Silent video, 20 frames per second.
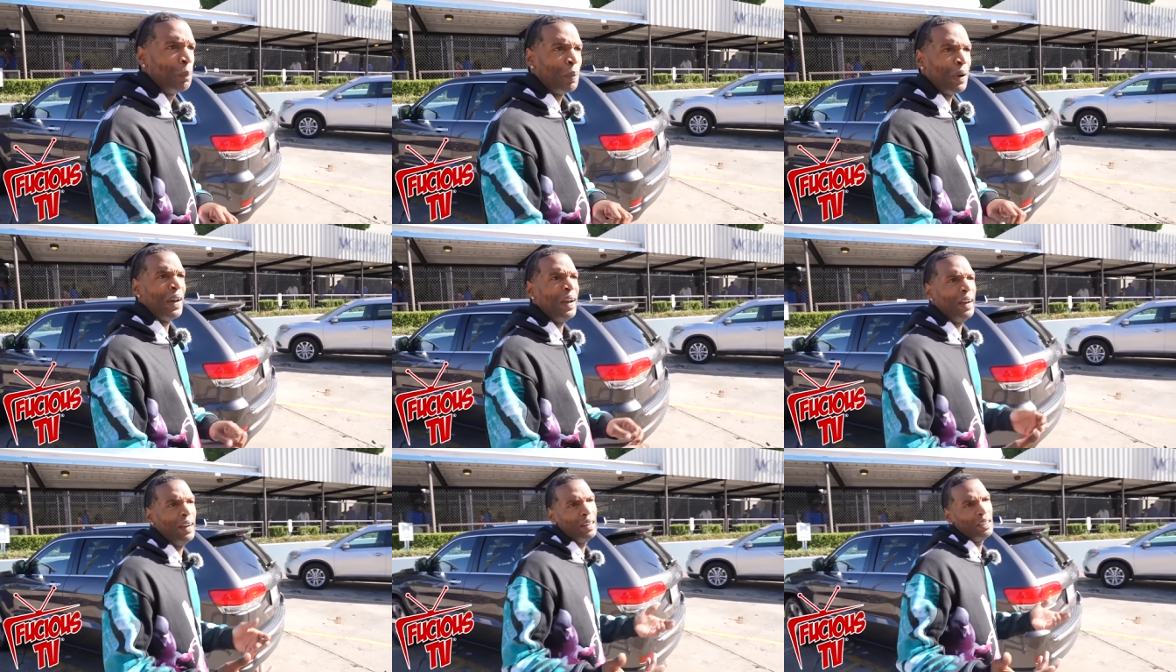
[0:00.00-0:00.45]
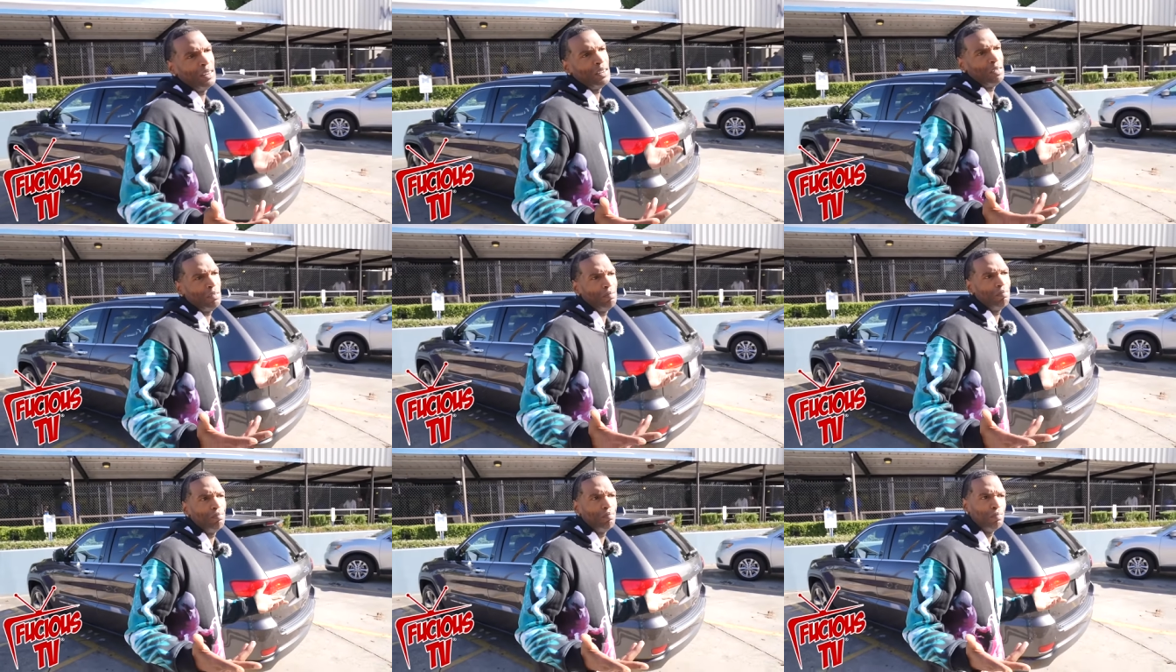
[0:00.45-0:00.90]
past
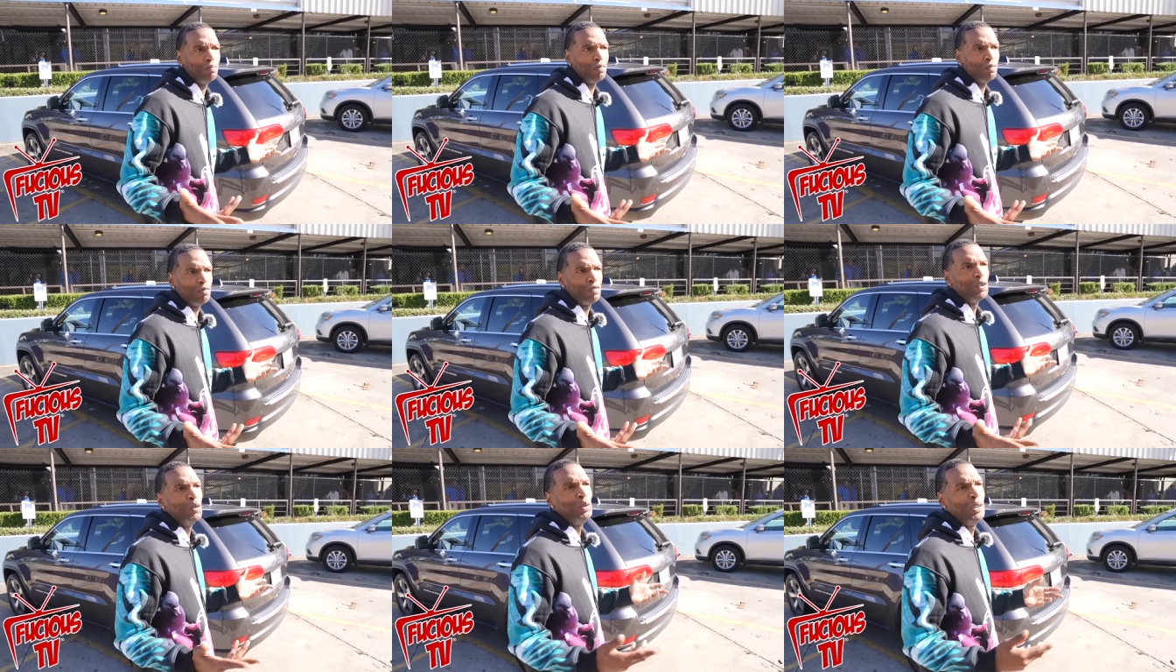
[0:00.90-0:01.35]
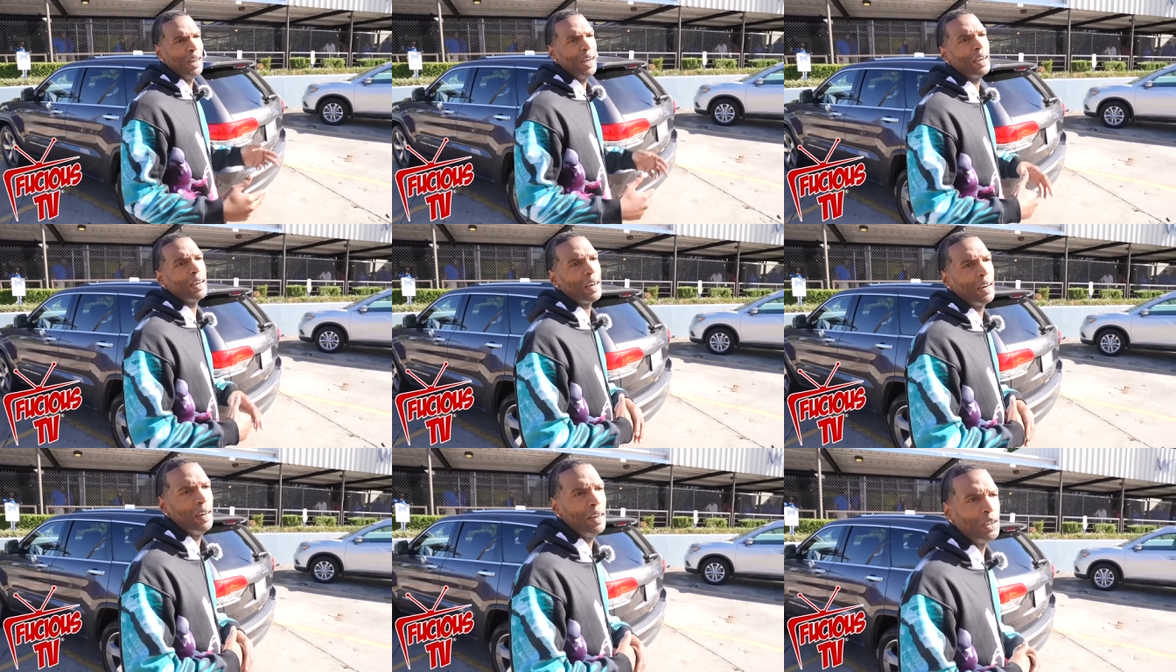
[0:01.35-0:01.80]
few
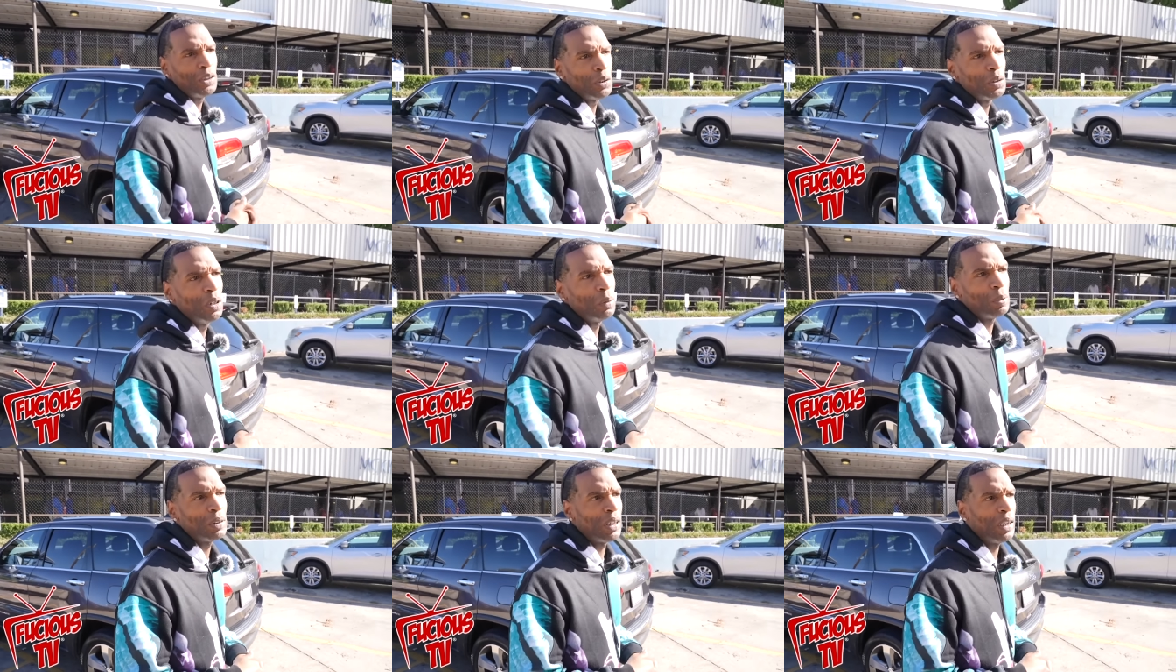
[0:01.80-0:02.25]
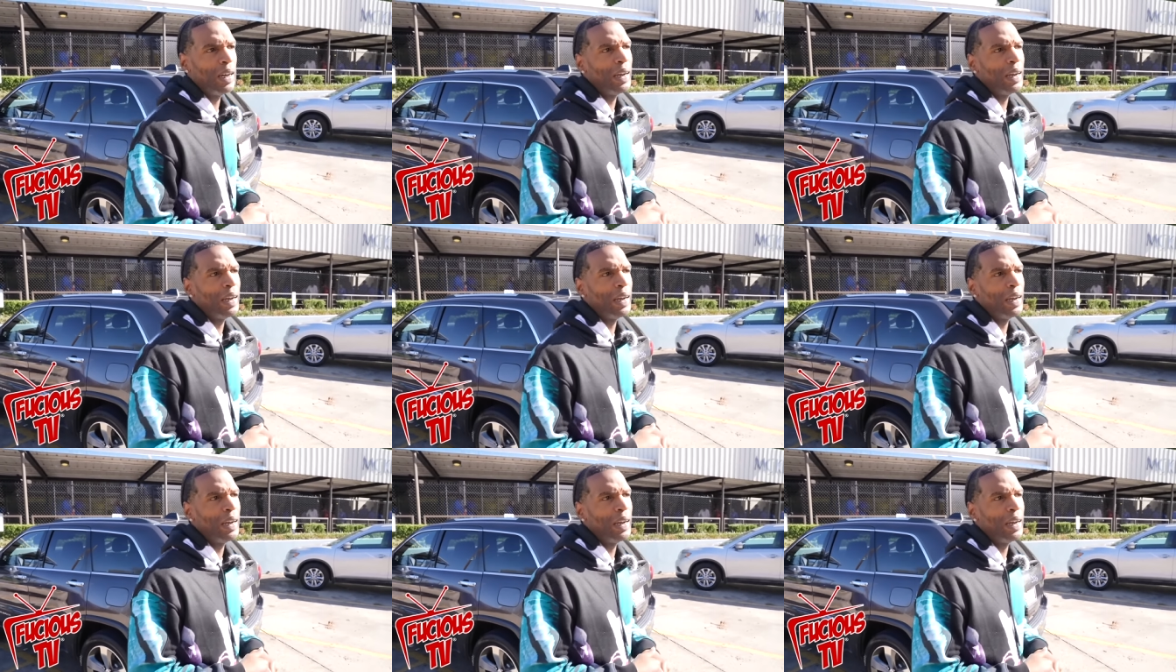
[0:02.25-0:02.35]
decades, you know what I'm saying?